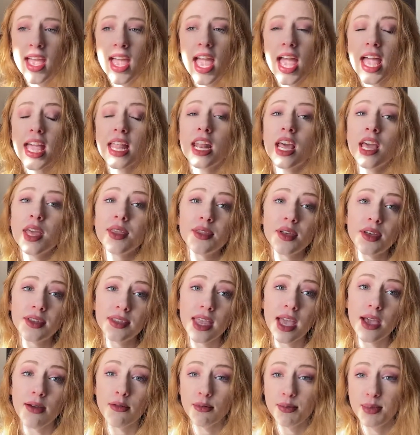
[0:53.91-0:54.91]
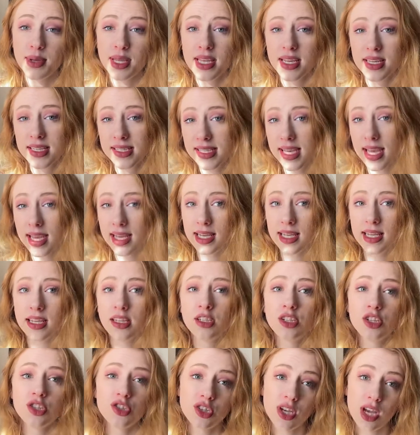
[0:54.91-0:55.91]
and I thought that would be exciting
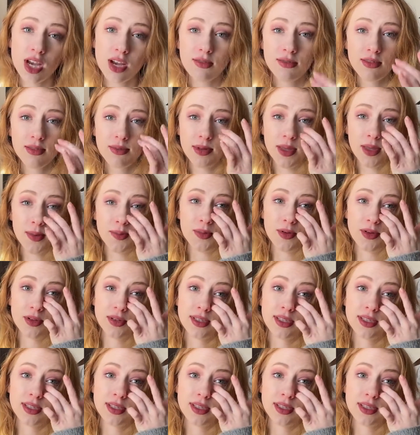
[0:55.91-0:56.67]
to share with people,